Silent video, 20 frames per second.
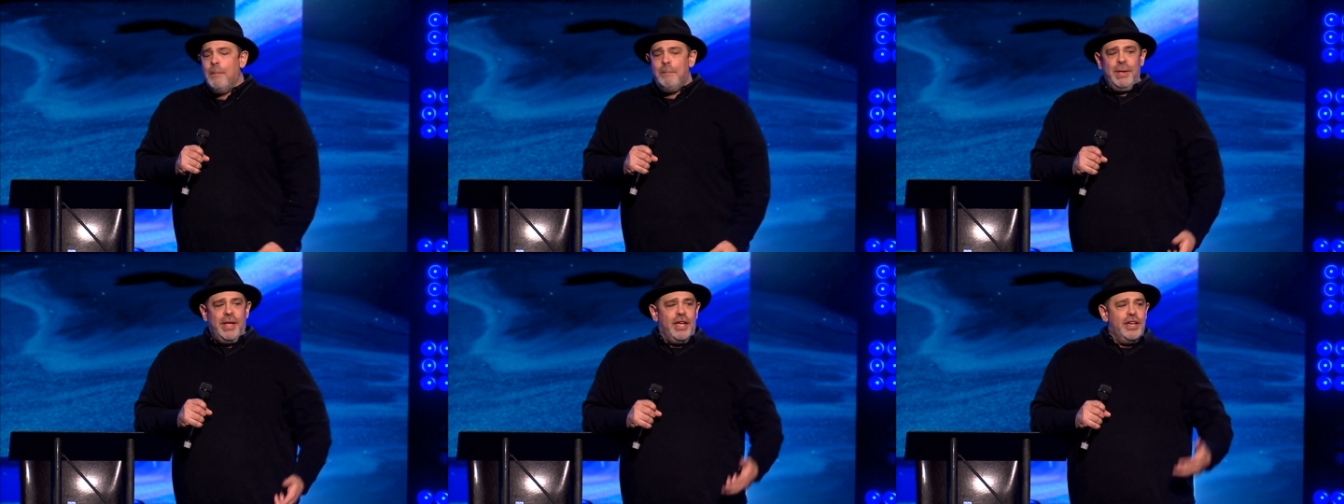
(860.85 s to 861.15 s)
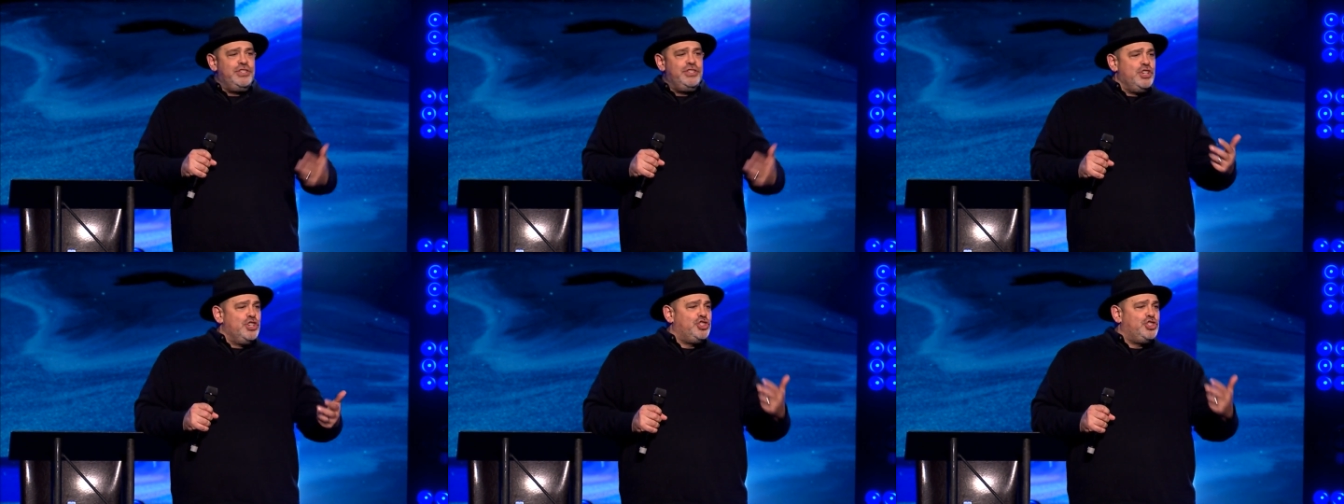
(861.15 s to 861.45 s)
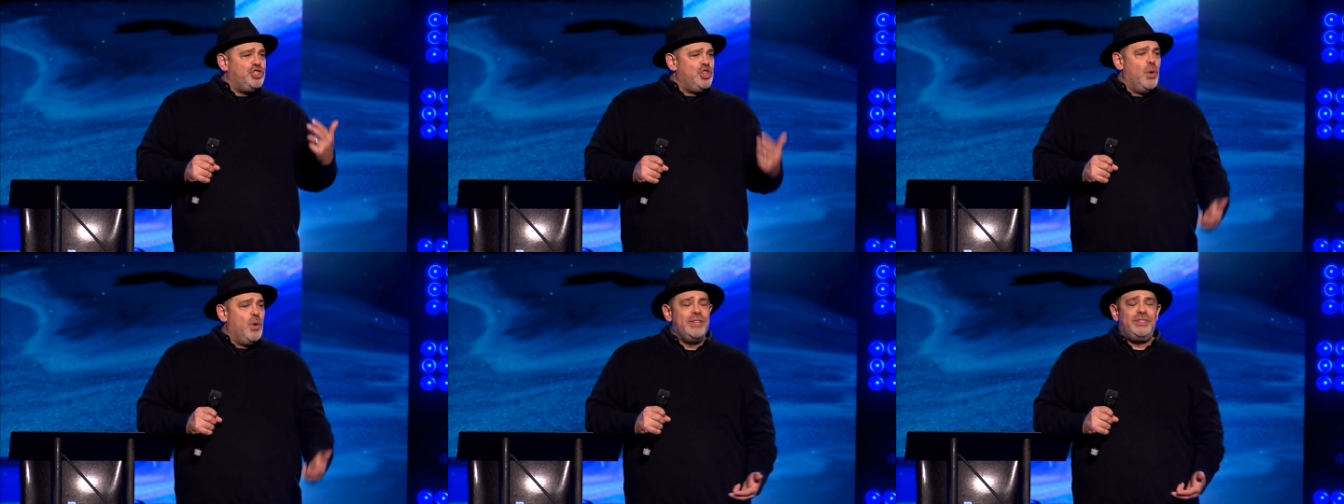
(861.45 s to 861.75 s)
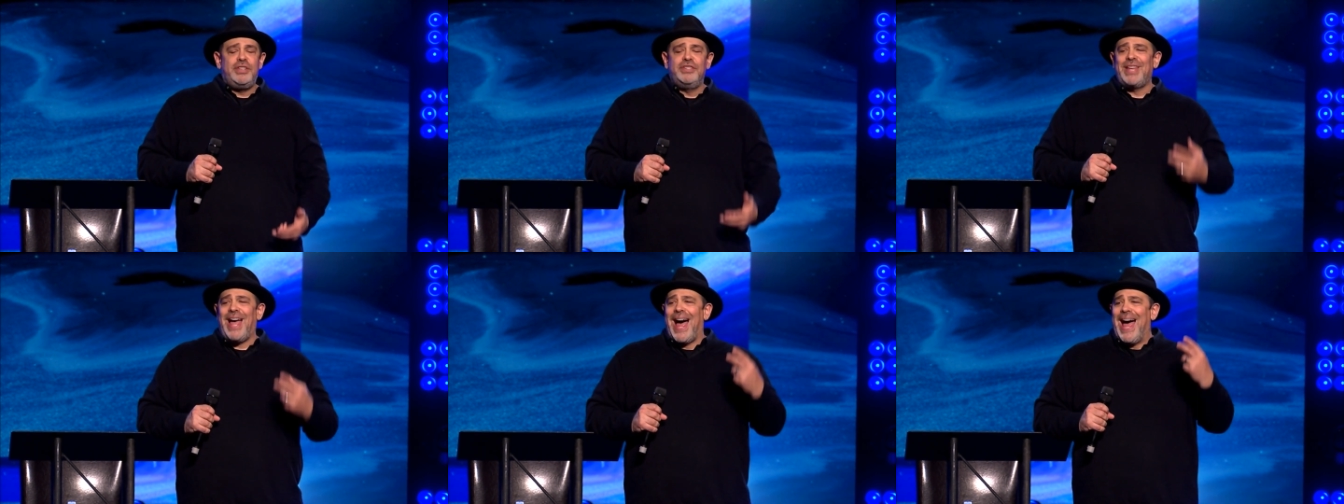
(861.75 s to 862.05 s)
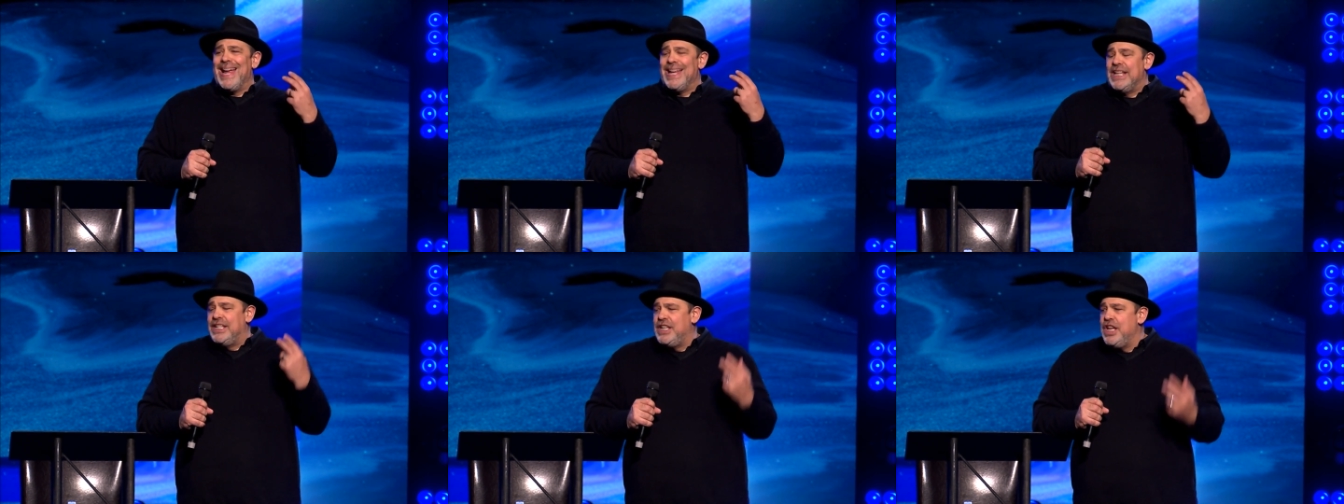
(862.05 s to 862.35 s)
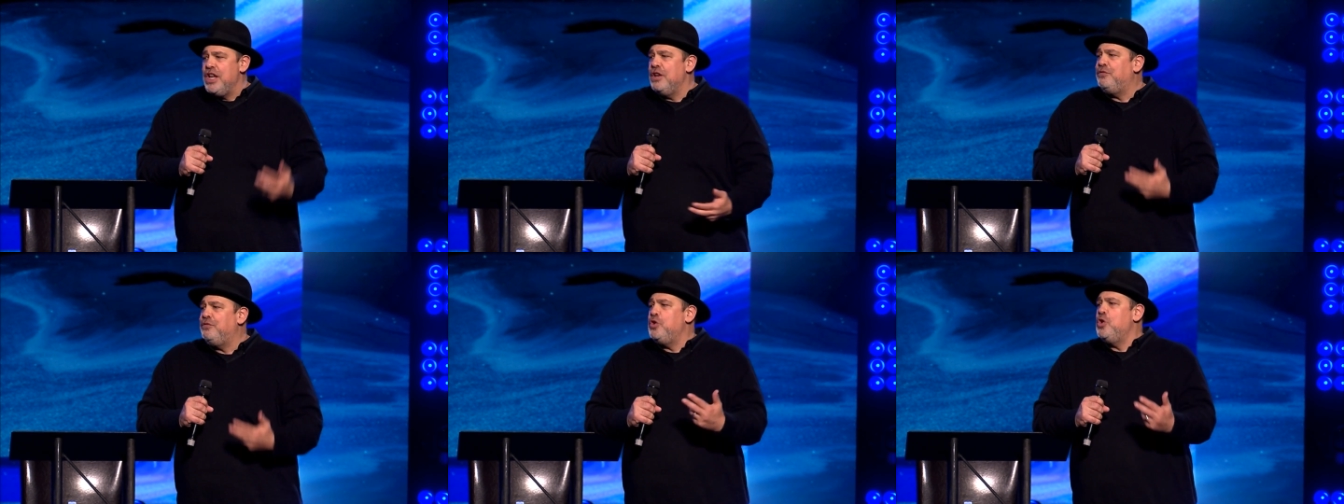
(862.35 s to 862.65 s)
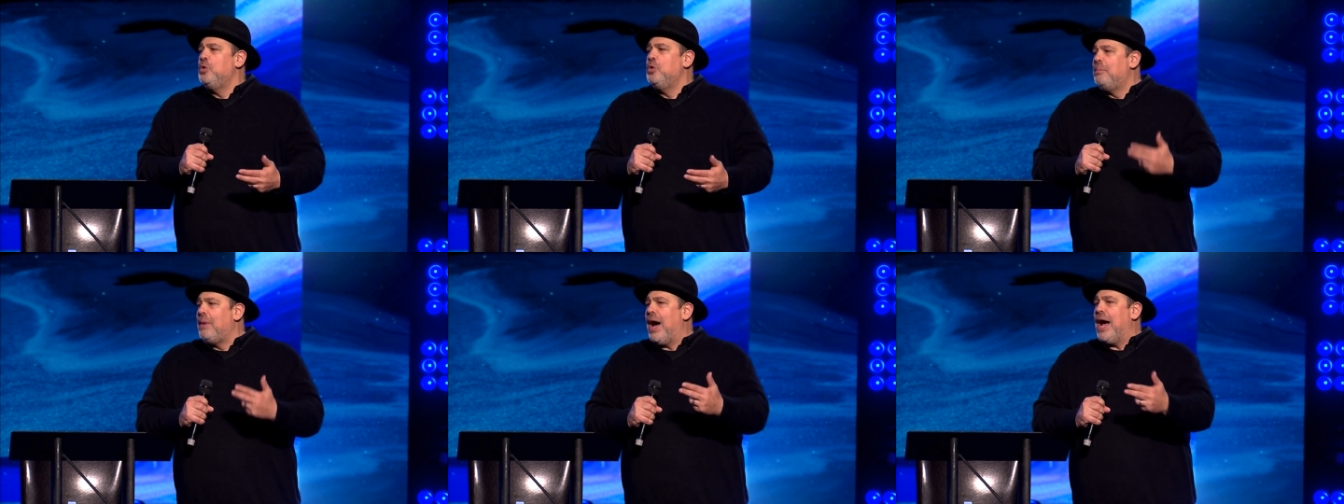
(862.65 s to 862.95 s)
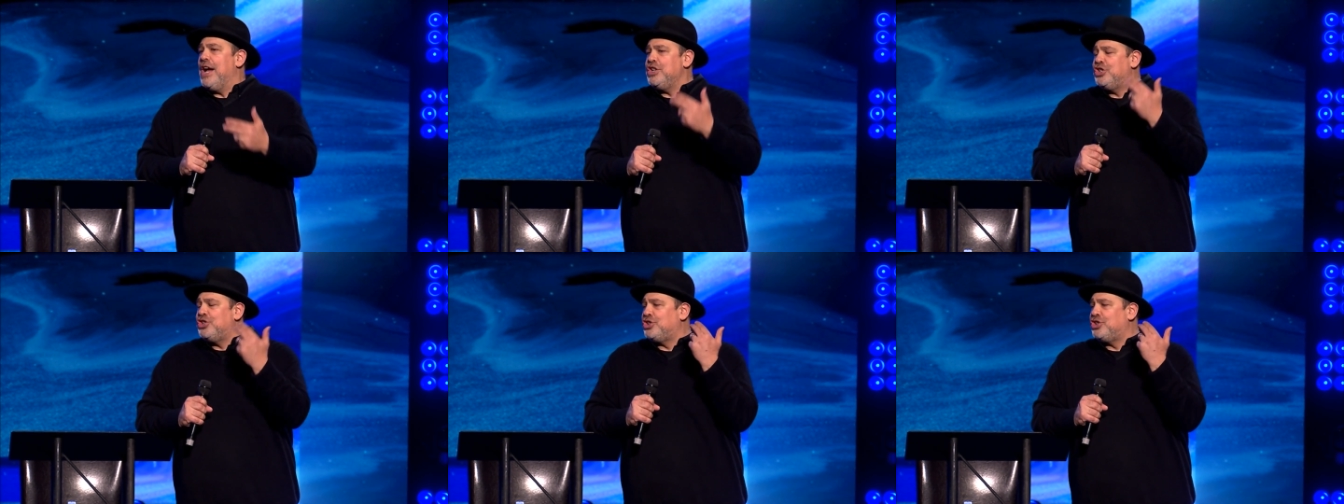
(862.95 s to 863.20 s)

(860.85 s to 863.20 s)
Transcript: because Yeshua says, I give you my